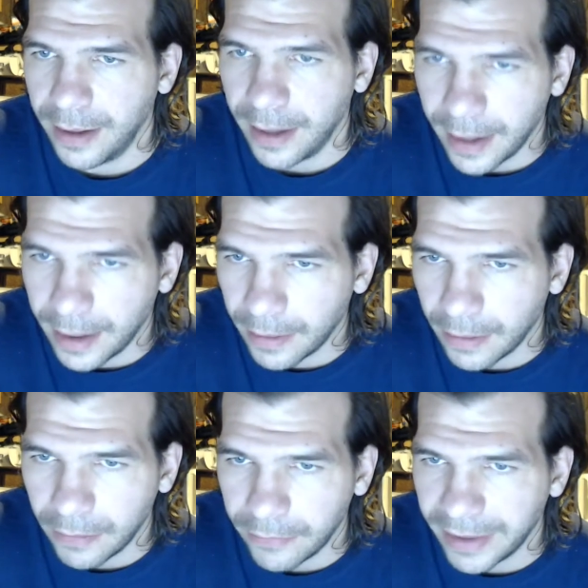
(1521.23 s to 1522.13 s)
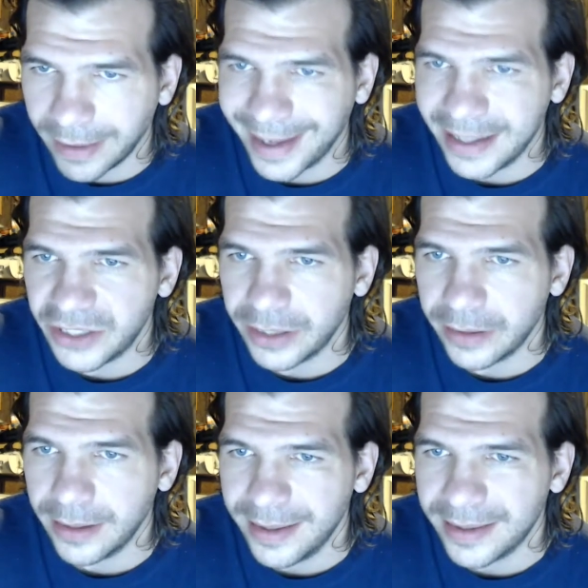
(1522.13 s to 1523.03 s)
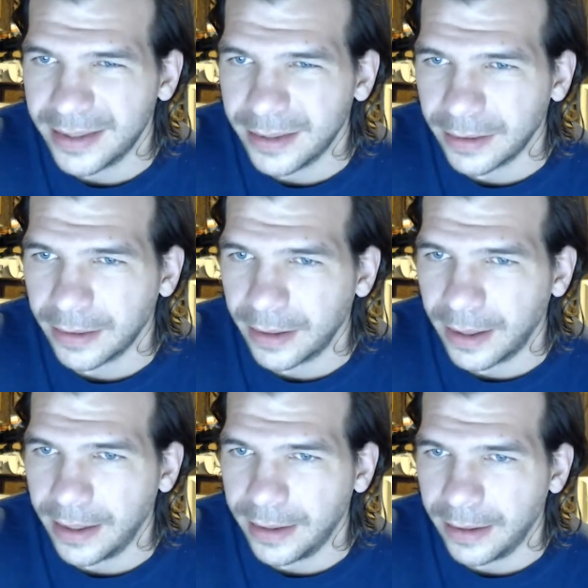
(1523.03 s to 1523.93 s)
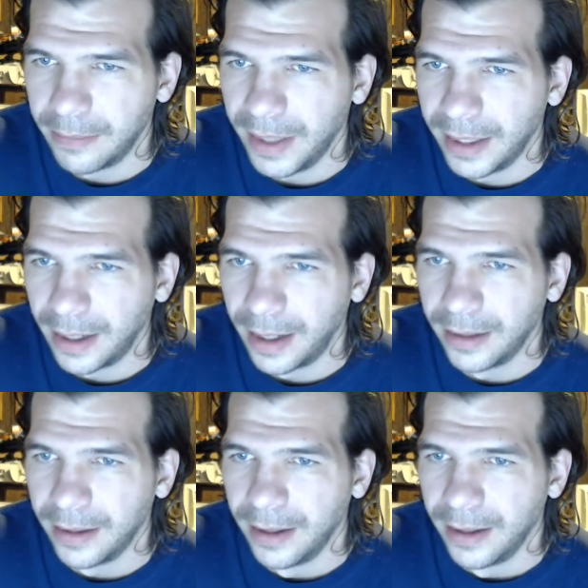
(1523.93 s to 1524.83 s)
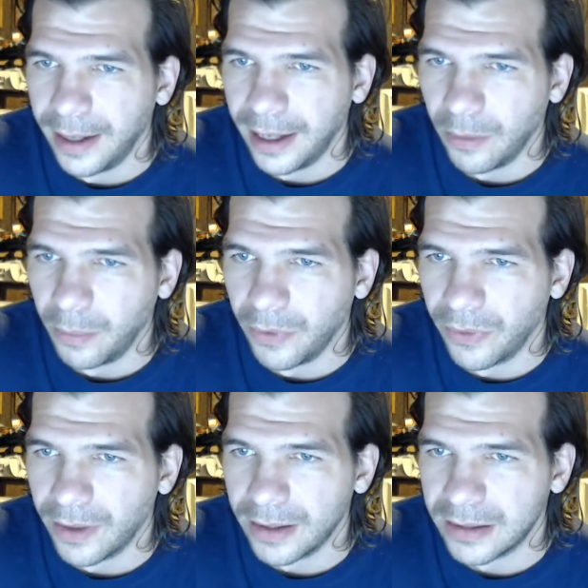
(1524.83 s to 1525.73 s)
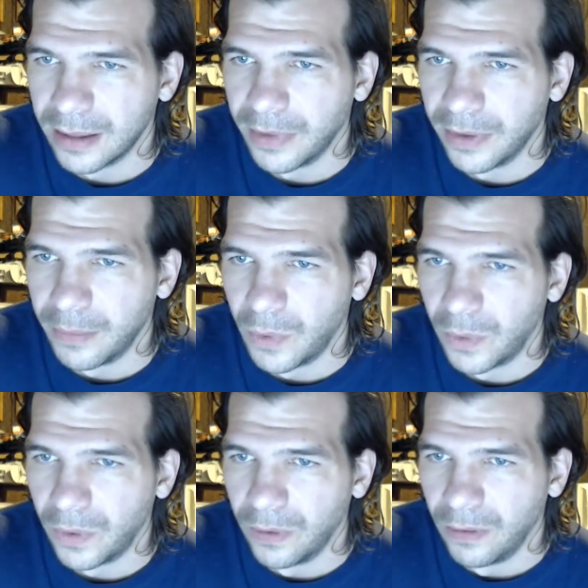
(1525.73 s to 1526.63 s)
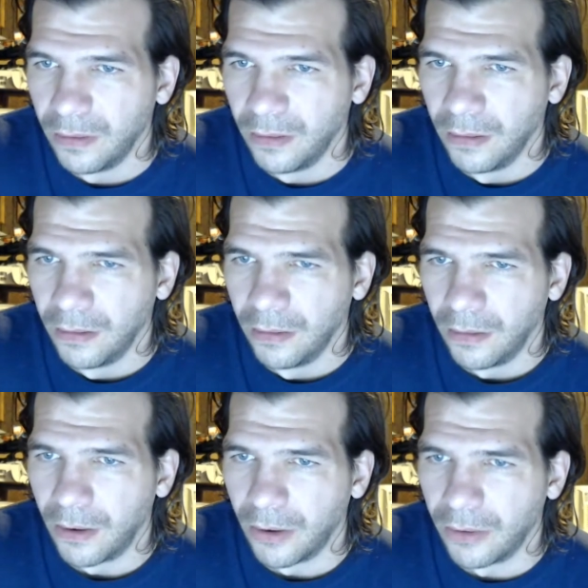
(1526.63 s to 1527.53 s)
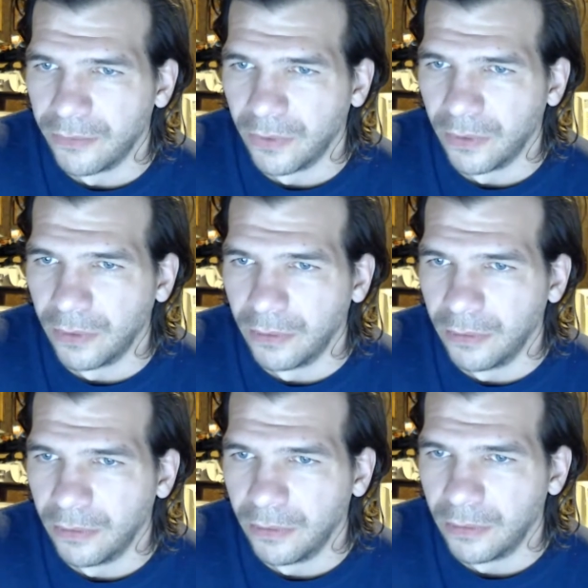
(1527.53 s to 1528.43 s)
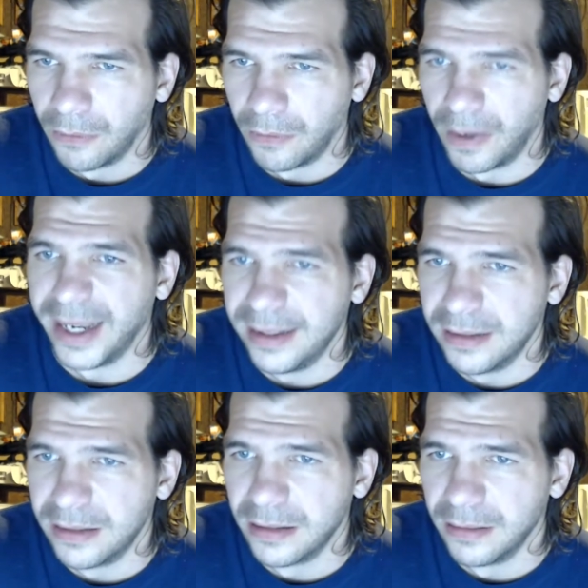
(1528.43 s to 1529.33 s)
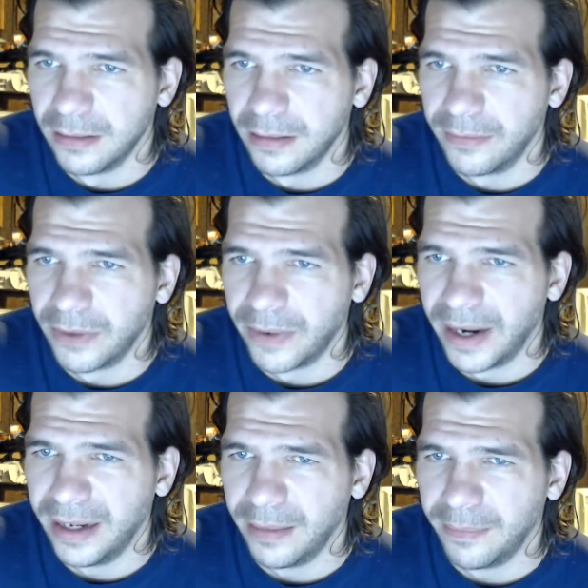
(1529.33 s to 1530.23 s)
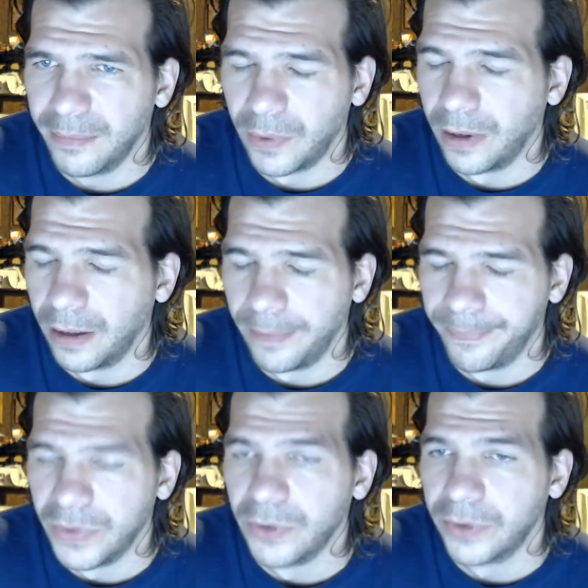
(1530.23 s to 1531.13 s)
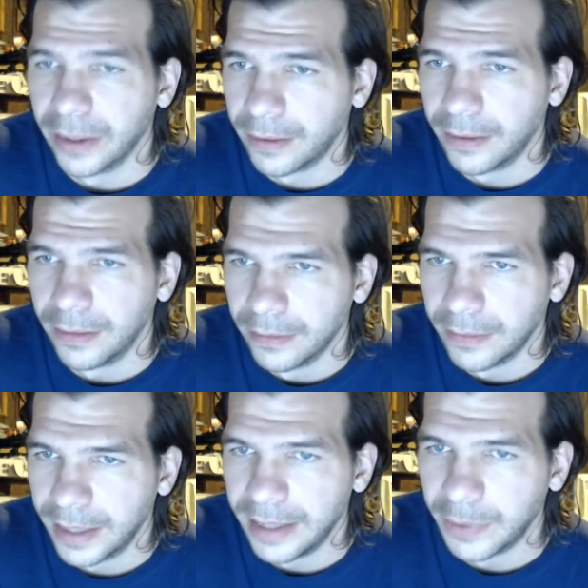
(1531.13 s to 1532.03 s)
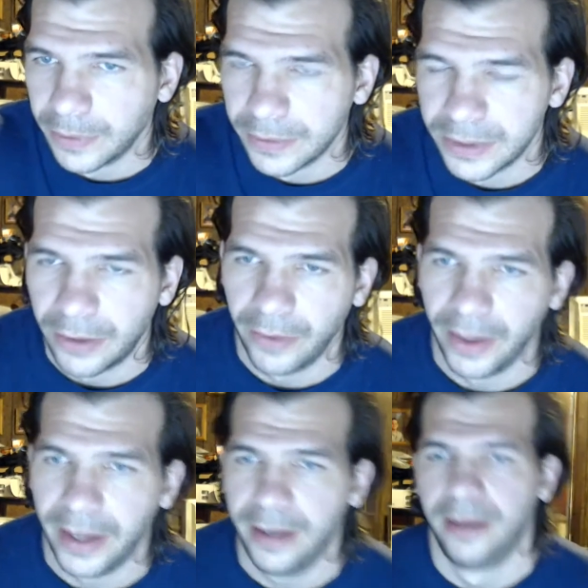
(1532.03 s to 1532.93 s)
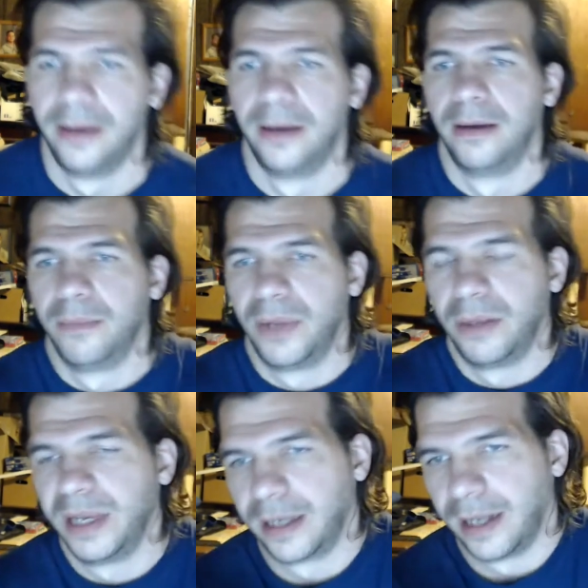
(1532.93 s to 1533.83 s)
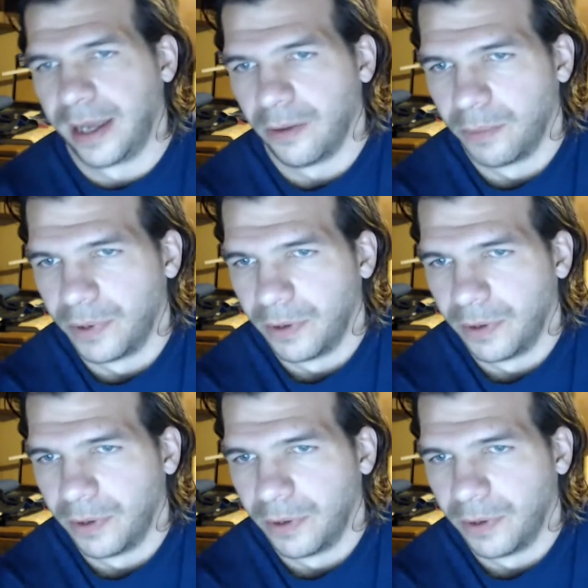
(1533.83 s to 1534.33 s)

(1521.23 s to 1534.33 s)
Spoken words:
air ventilation is still a good idea. It may not help with some of the more harmful rays of uranium or nuclear chemicals and all that, but I mean, it could help.